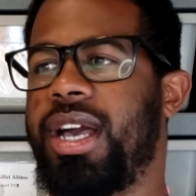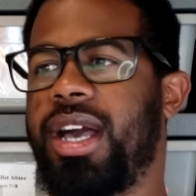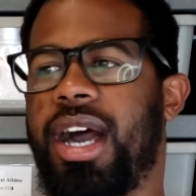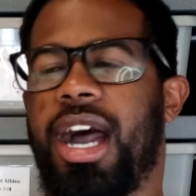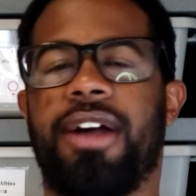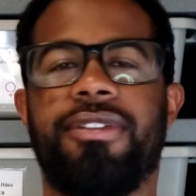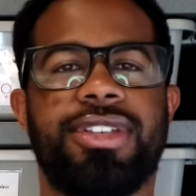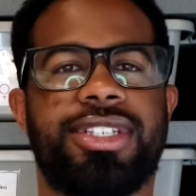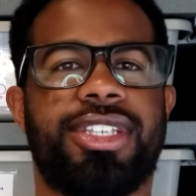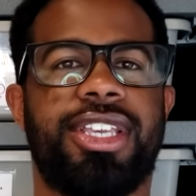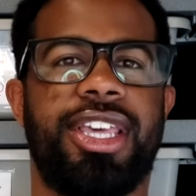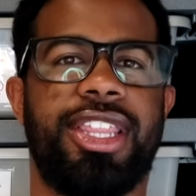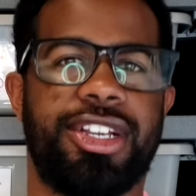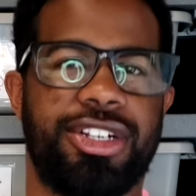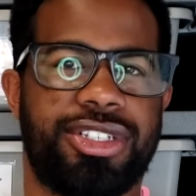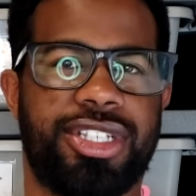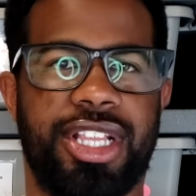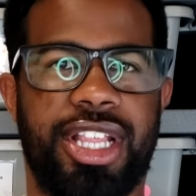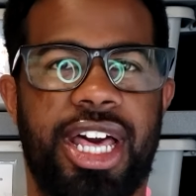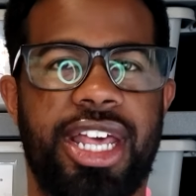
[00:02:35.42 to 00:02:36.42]
obviously
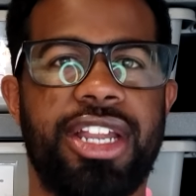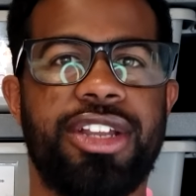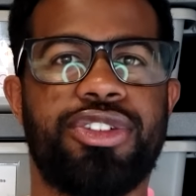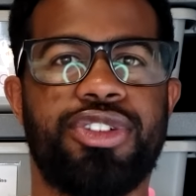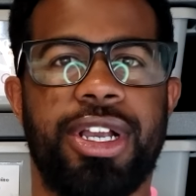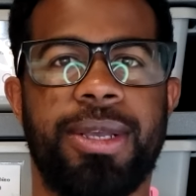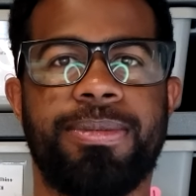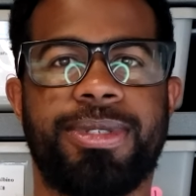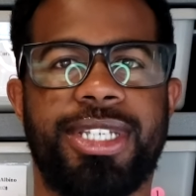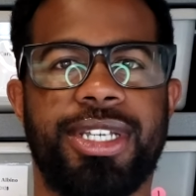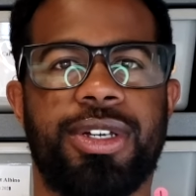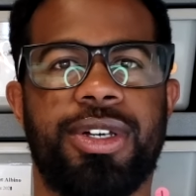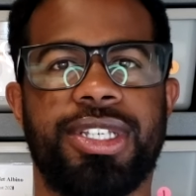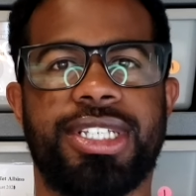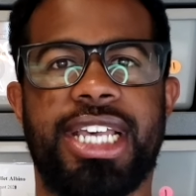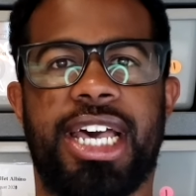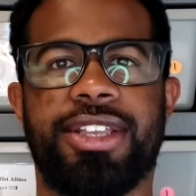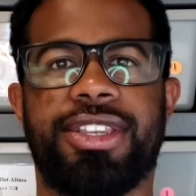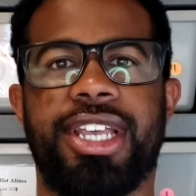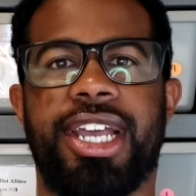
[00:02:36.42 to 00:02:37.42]
there's a lot of
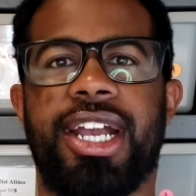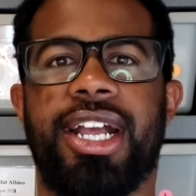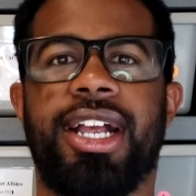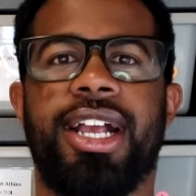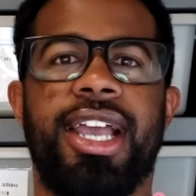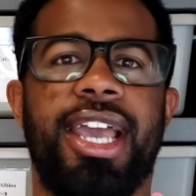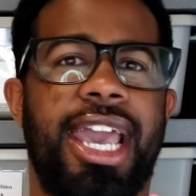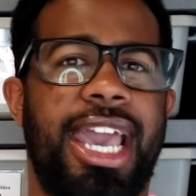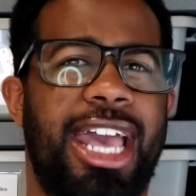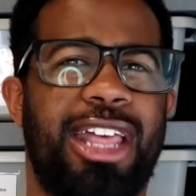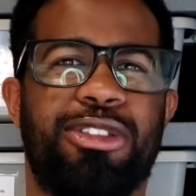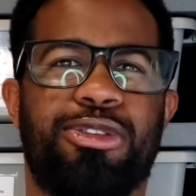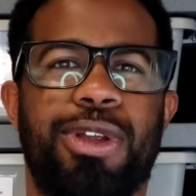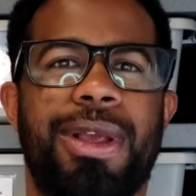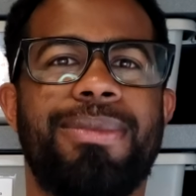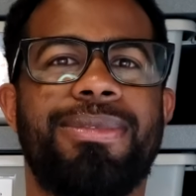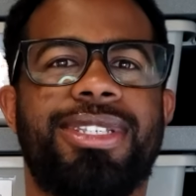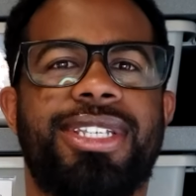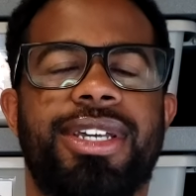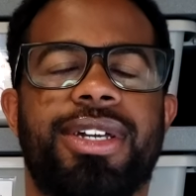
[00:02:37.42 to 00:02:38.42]
dreamsicles out there, and
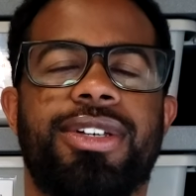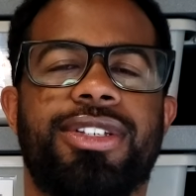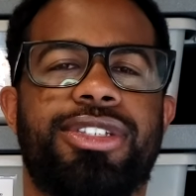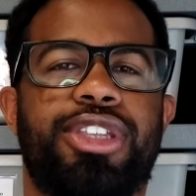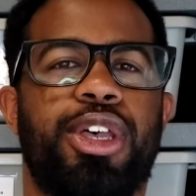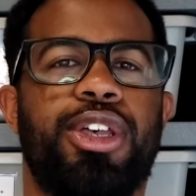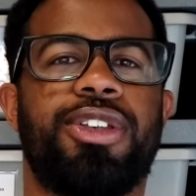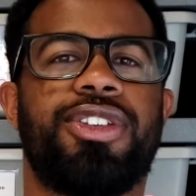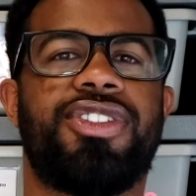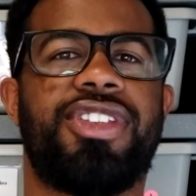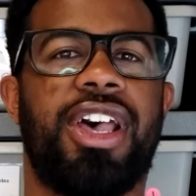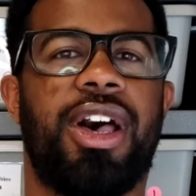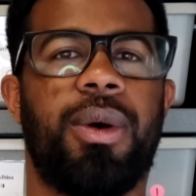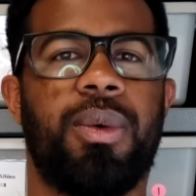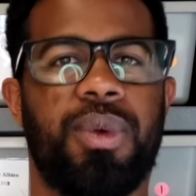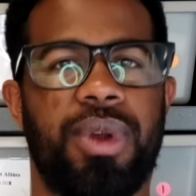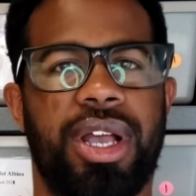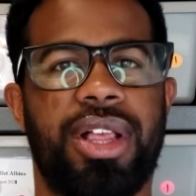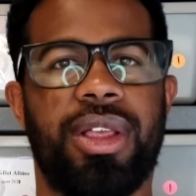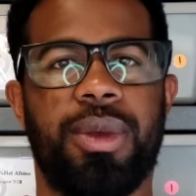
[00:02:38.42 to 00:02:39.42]
dreamsicles still sell
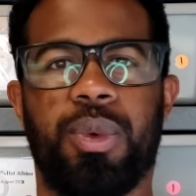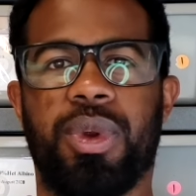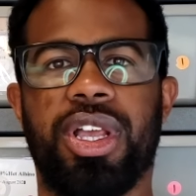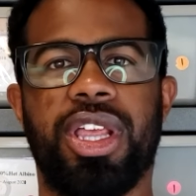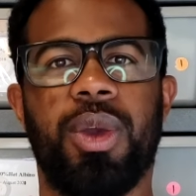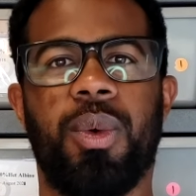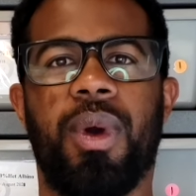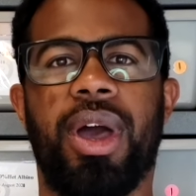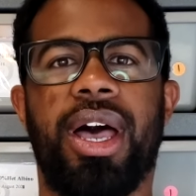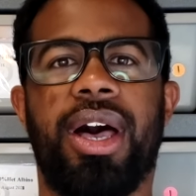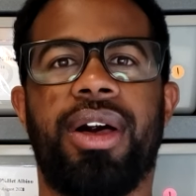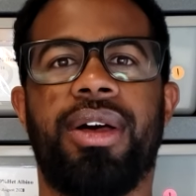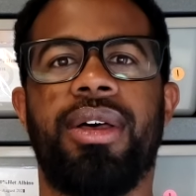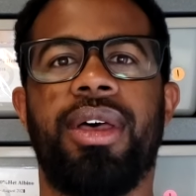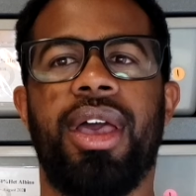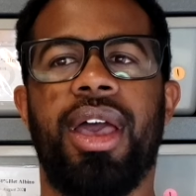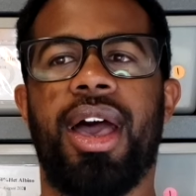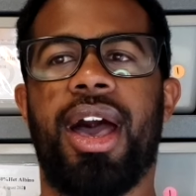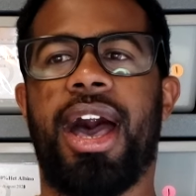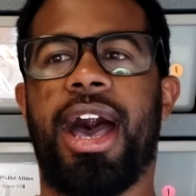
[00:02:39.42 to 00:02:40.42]
really well,
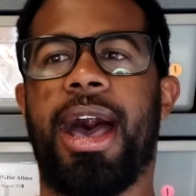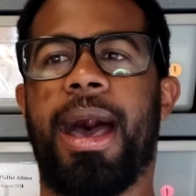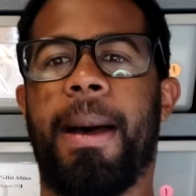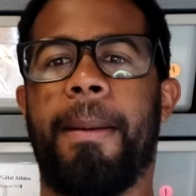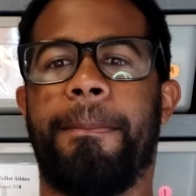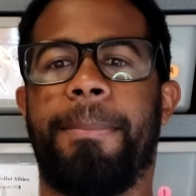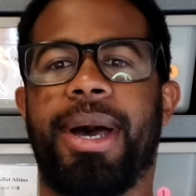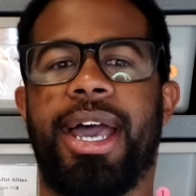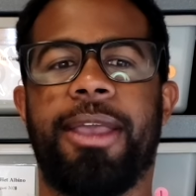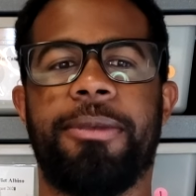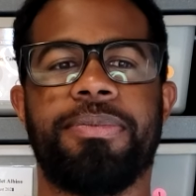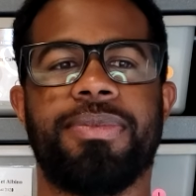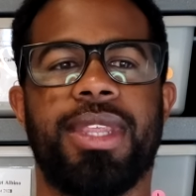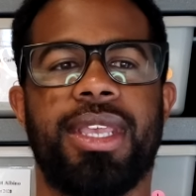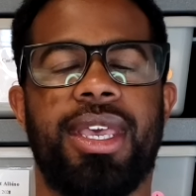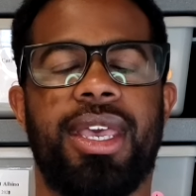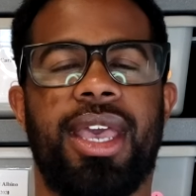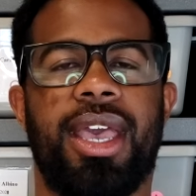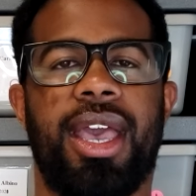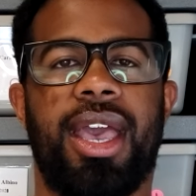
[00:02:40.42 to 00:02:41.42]
but
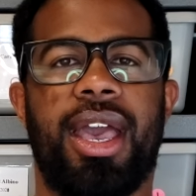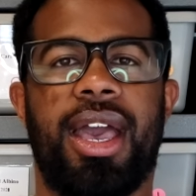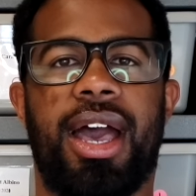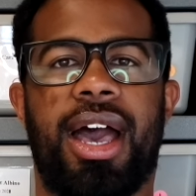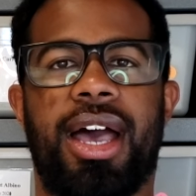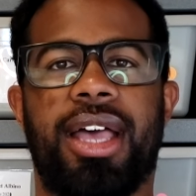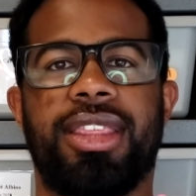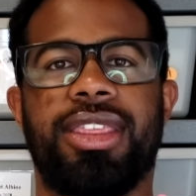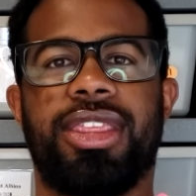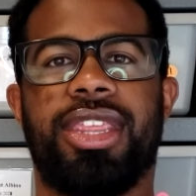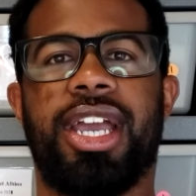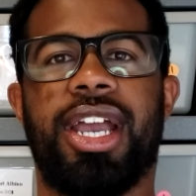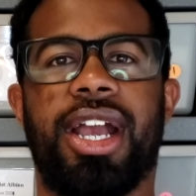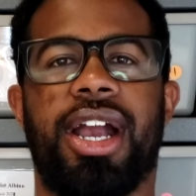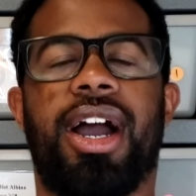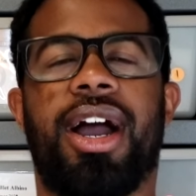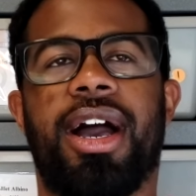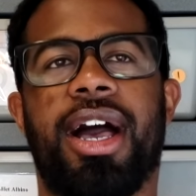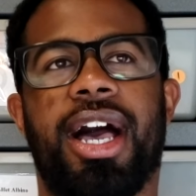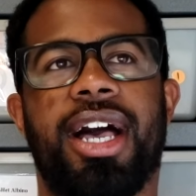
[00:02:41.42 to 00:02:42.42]
there's